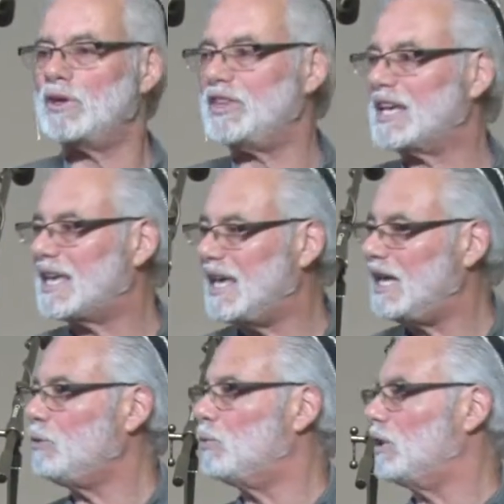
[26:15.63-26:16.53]
when the
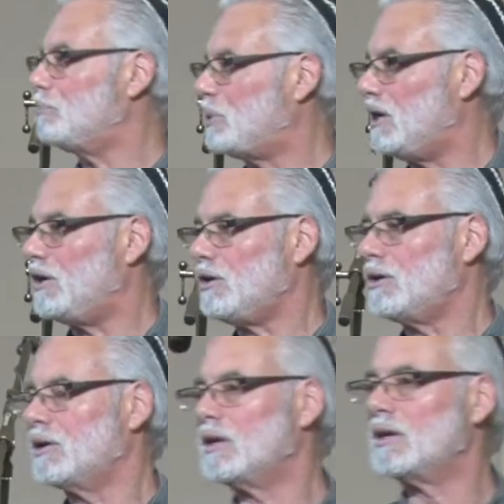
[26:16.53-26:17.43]
king will appear,
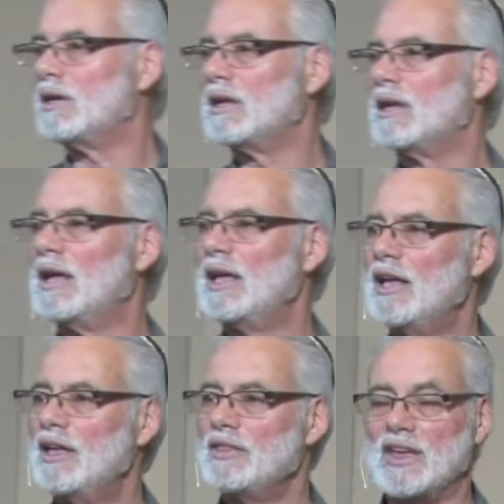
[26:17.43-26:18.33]

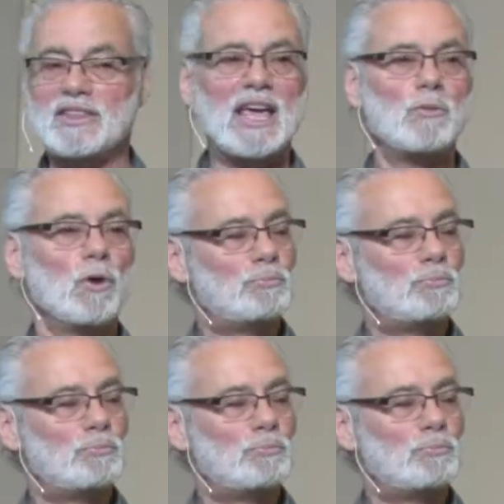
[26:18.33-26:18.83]
then they will